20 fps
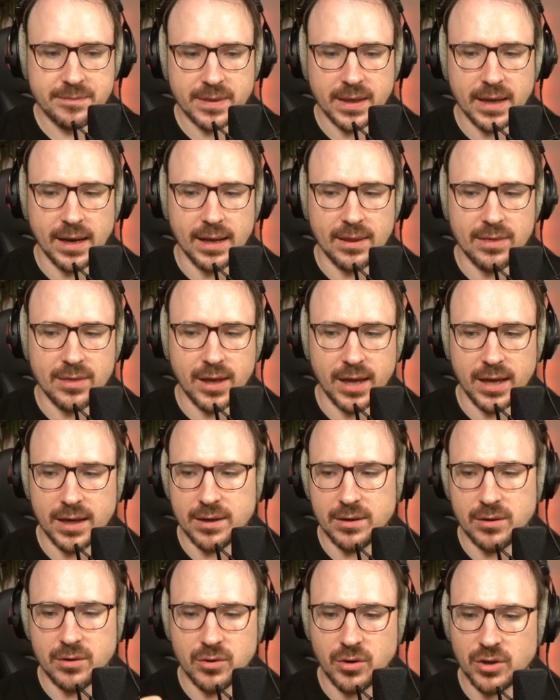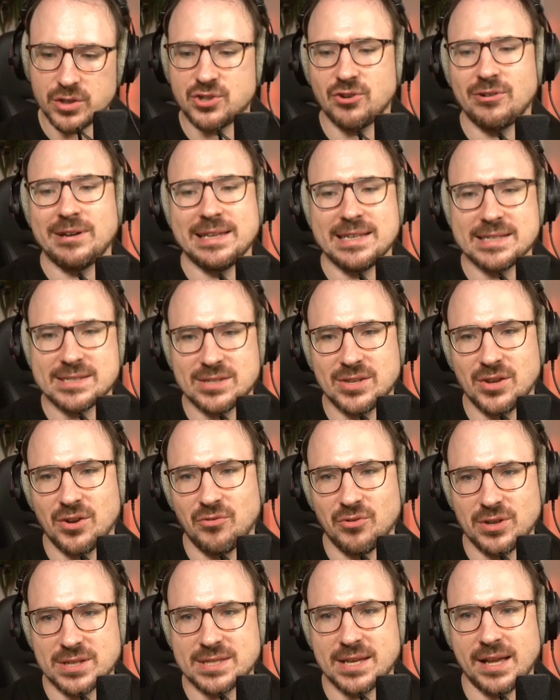and then not release the
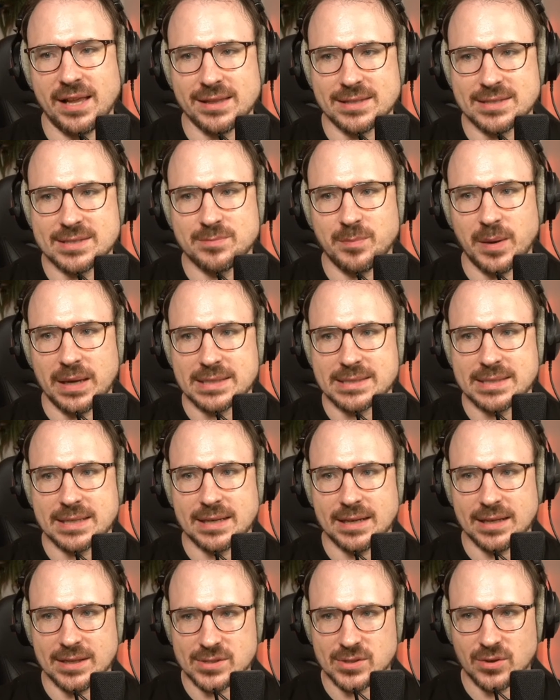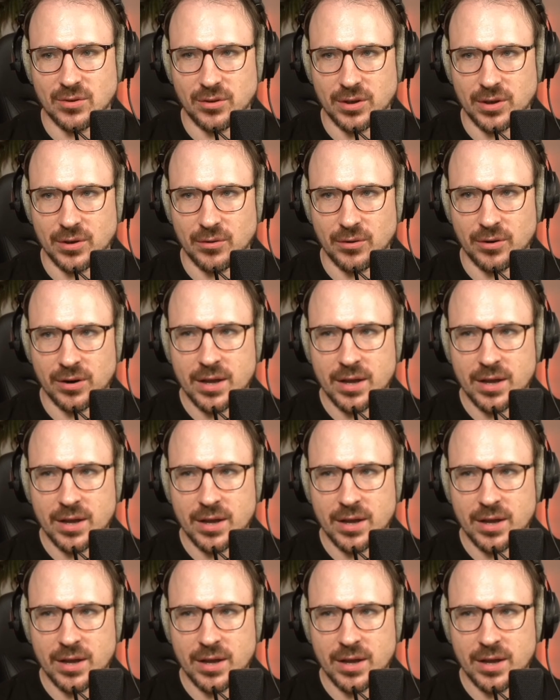results, basically. So you're